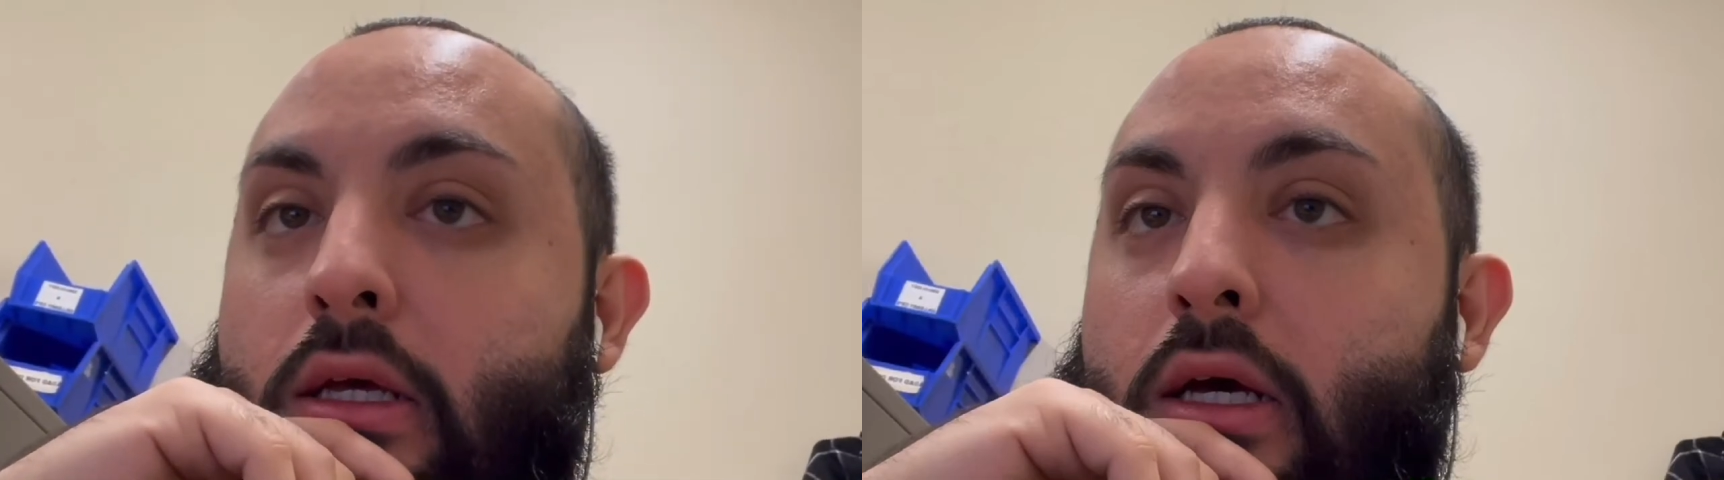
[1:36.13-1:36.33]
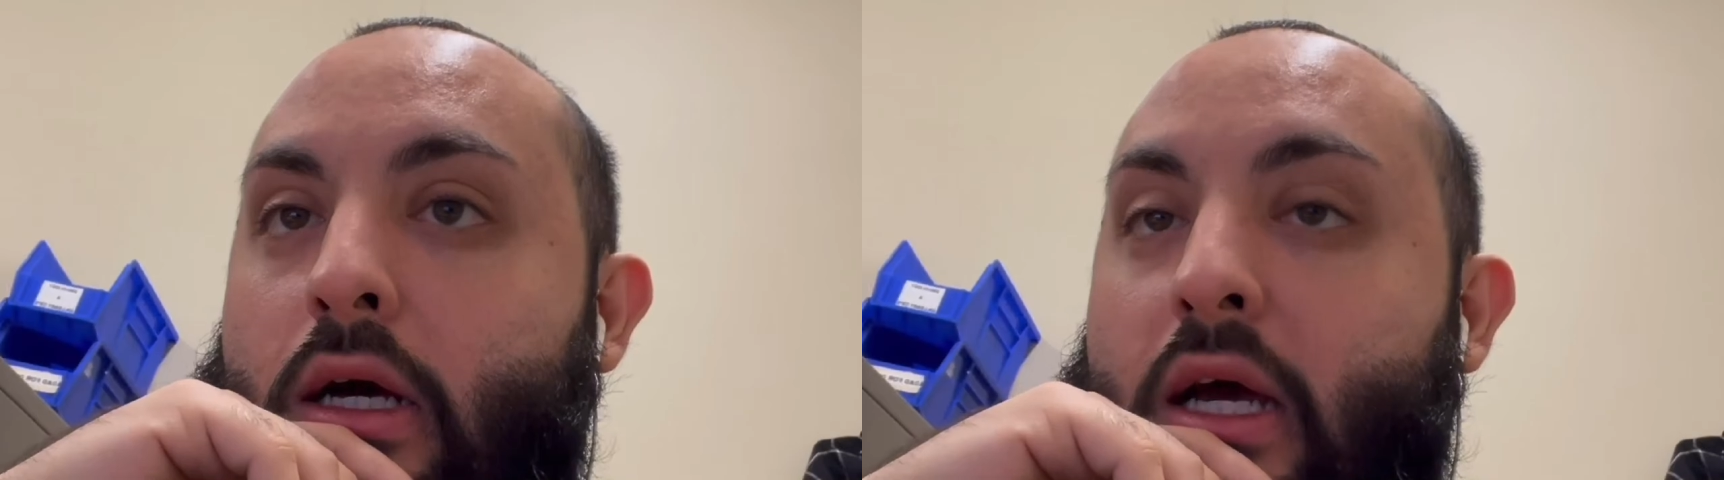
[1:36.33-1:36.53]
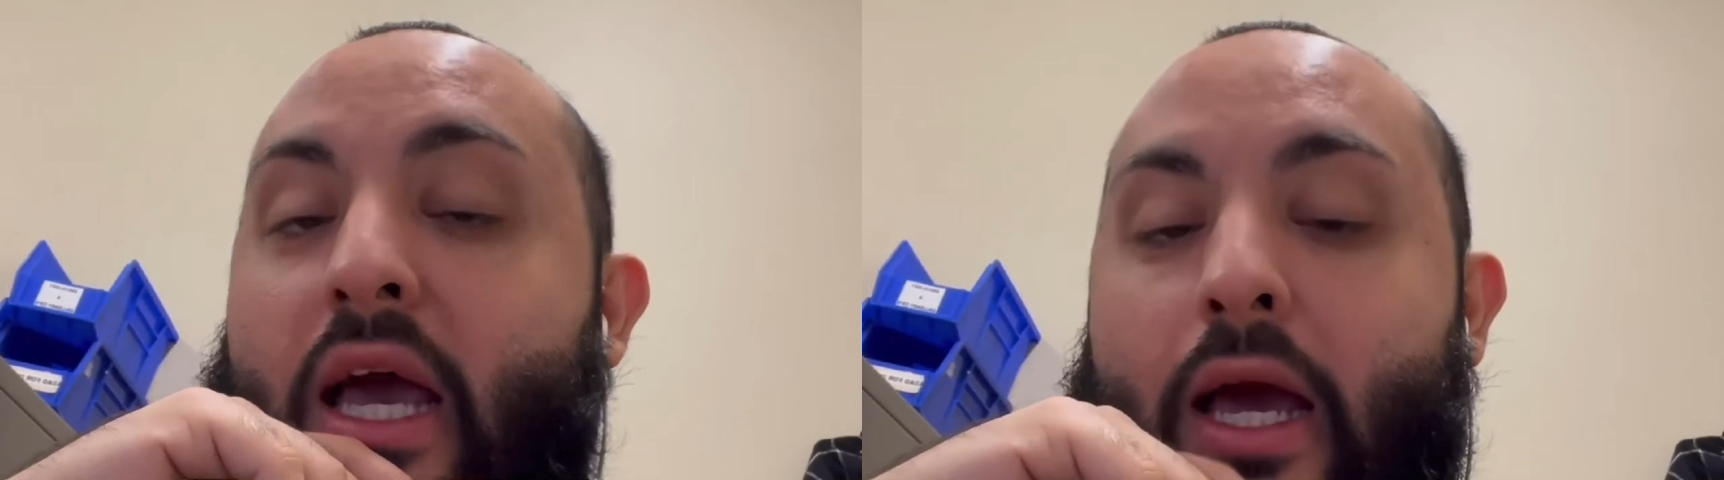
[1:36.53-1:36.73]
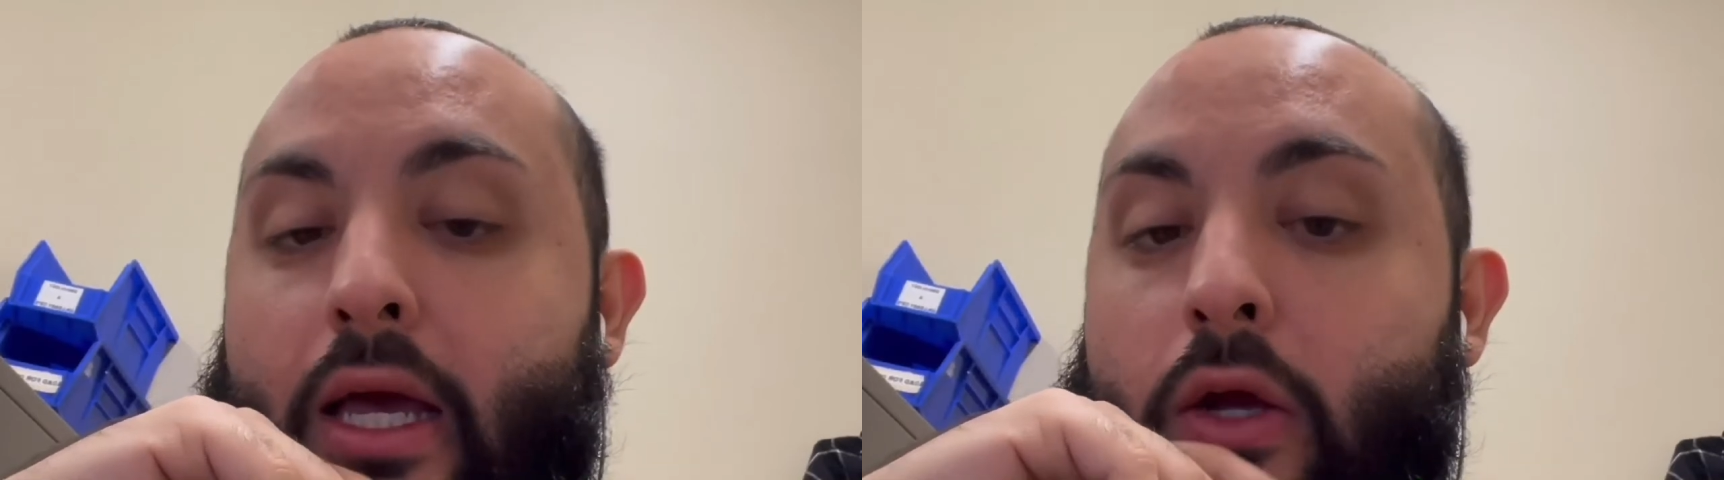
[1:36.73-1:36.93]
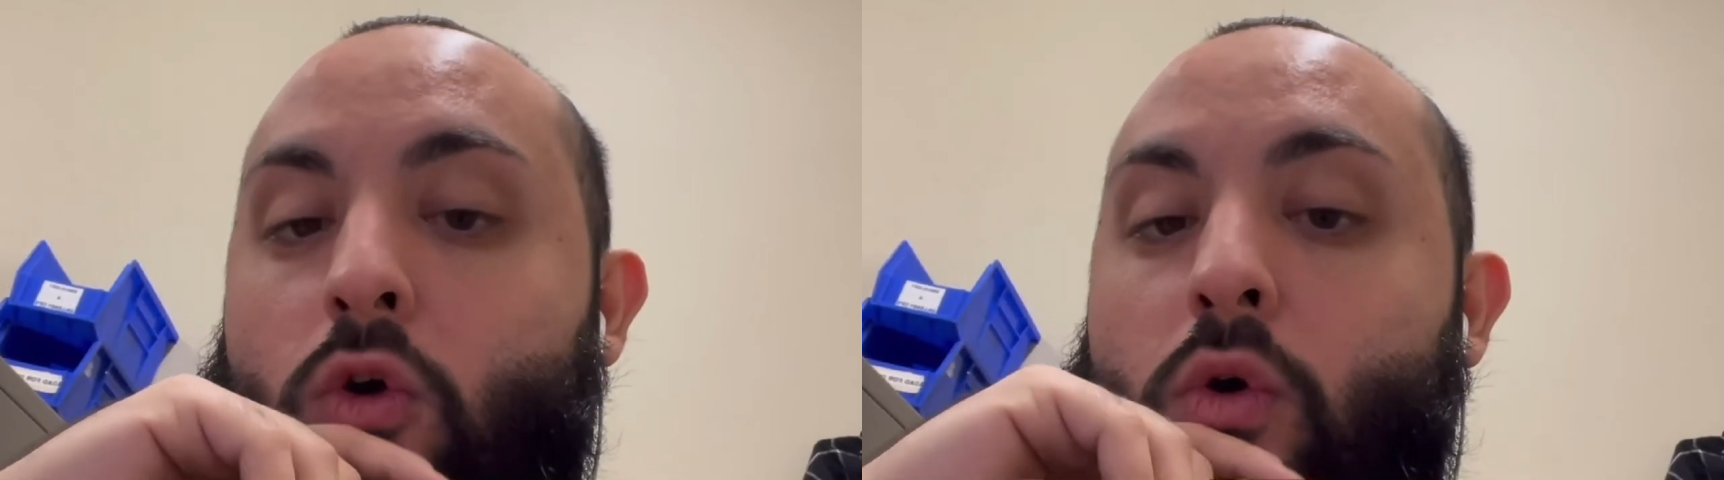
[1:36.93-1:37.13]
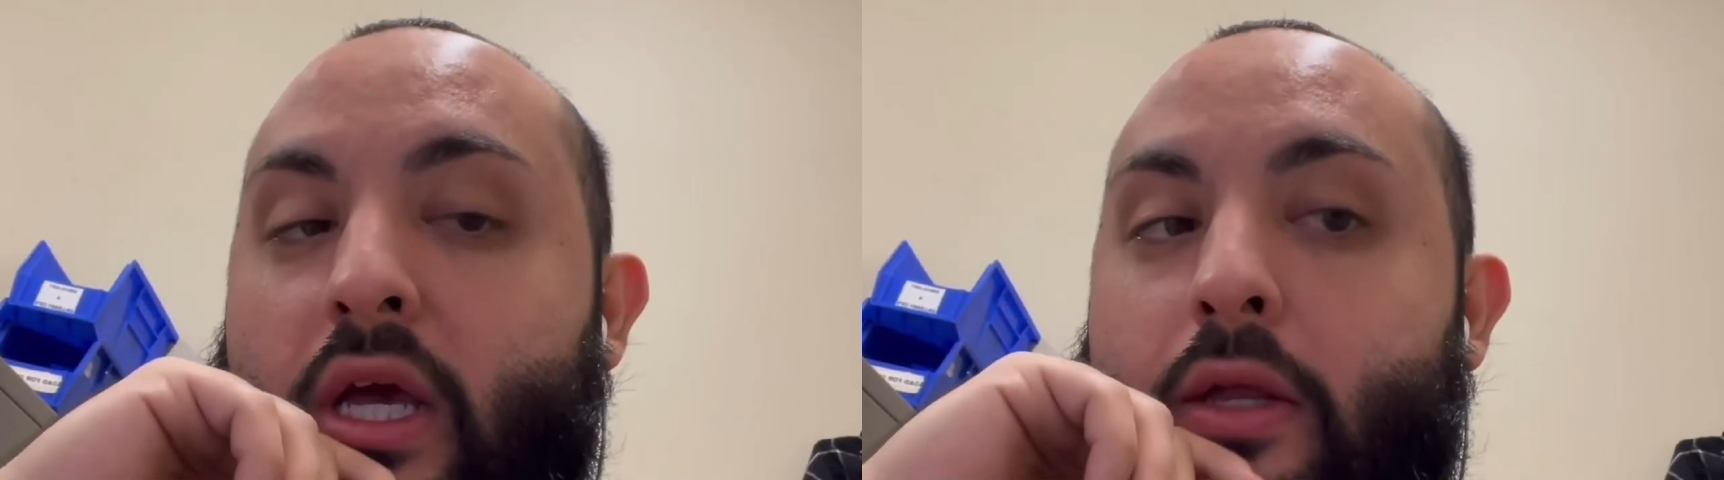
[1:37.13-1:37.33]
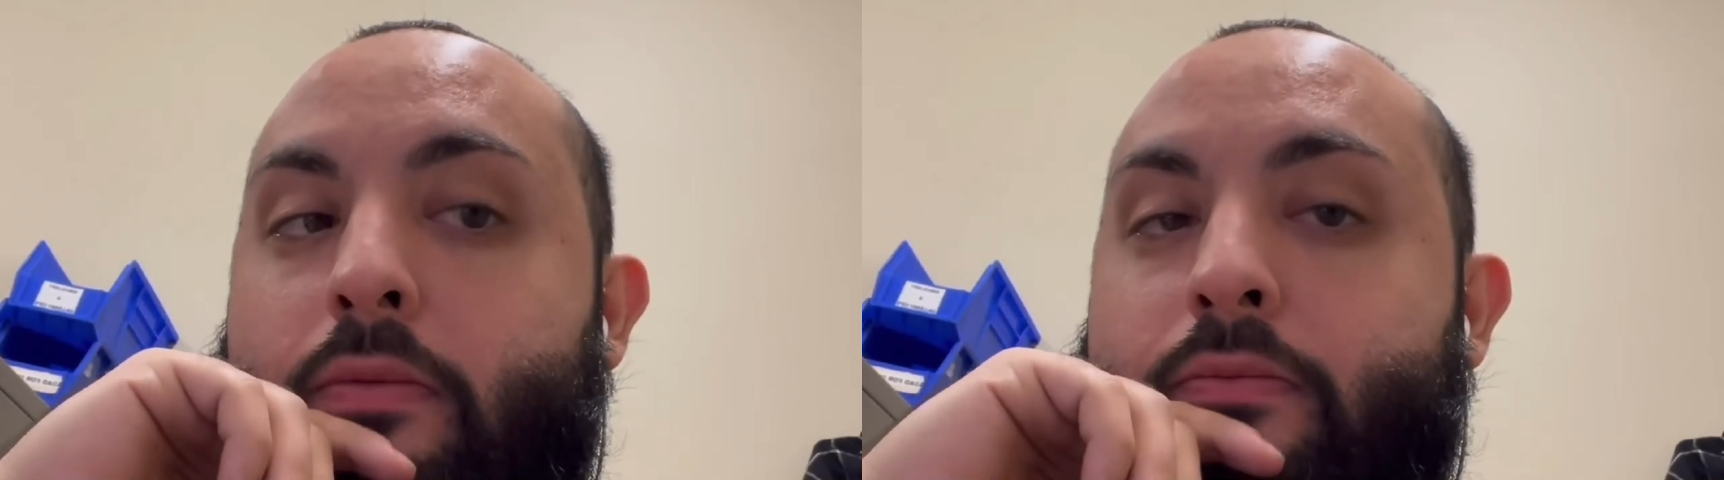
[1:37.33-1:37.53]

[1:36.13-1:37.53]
at Arrowhead,